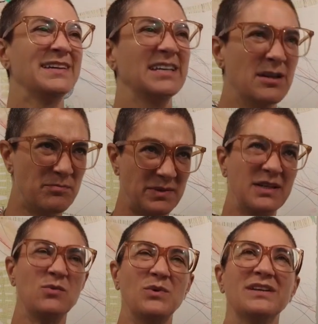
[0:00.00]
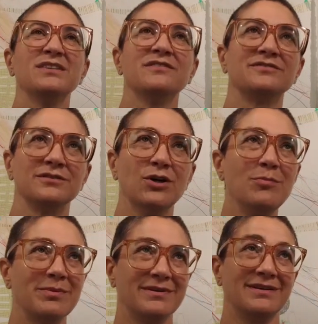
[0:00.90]
in a big wheel of
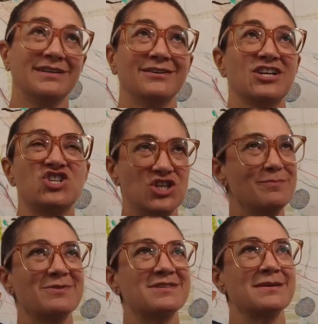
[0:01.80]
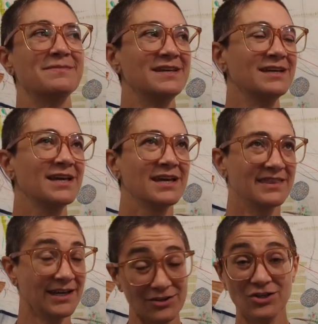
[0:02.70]
rope, like on a ship or something,
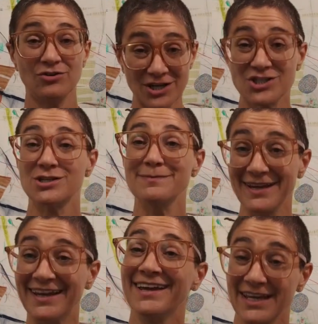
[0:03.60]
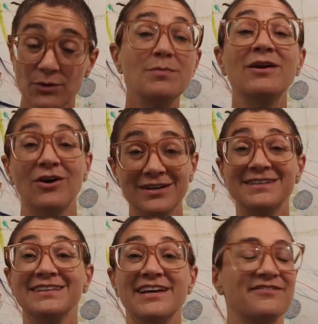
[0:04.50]
that could crush me. It would be hard to
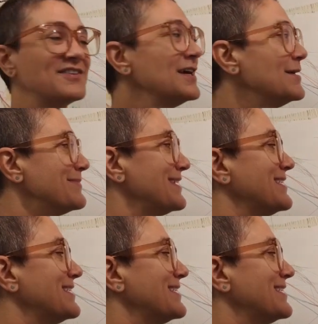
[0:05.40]
lift, but a